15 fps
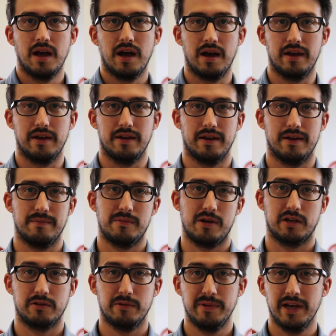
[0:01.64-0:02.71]
Hi, I'm
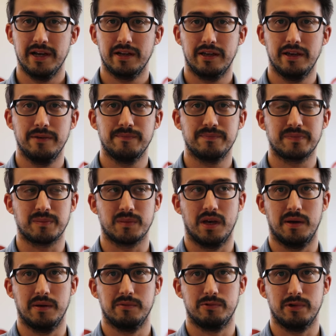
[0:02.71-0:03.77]
Marco Bianchi,
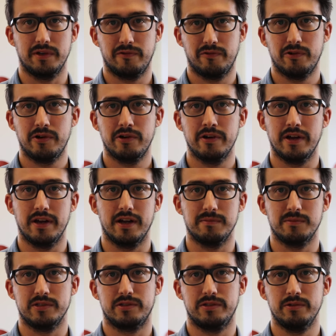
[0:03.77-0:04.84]
I'm 24 and
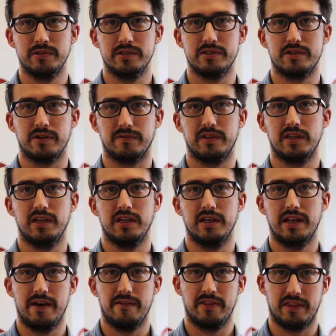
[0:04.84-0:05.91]
I'm a student of the
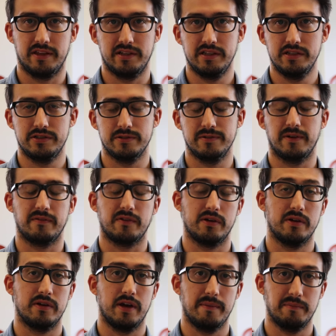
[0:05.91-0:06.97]
11th edition of uh,
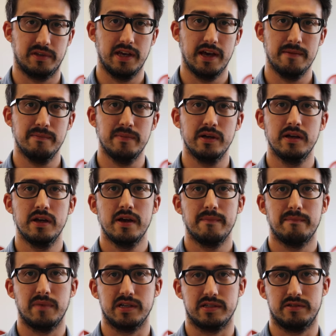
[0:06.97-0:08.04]
MTM,
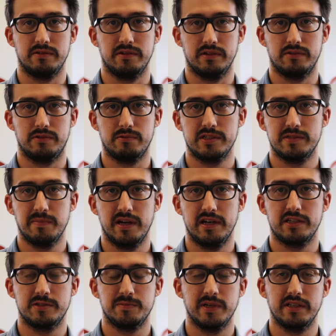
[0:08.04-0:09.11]
Master in Tourism
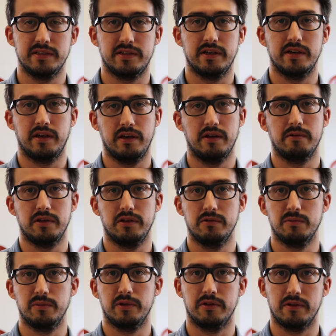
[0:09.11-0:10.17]
Management uh, here in
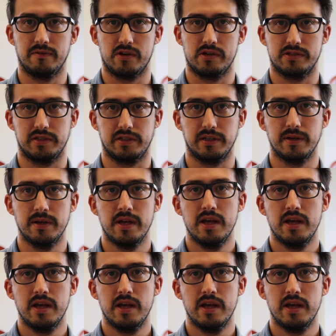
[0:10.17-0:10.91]
IULM University.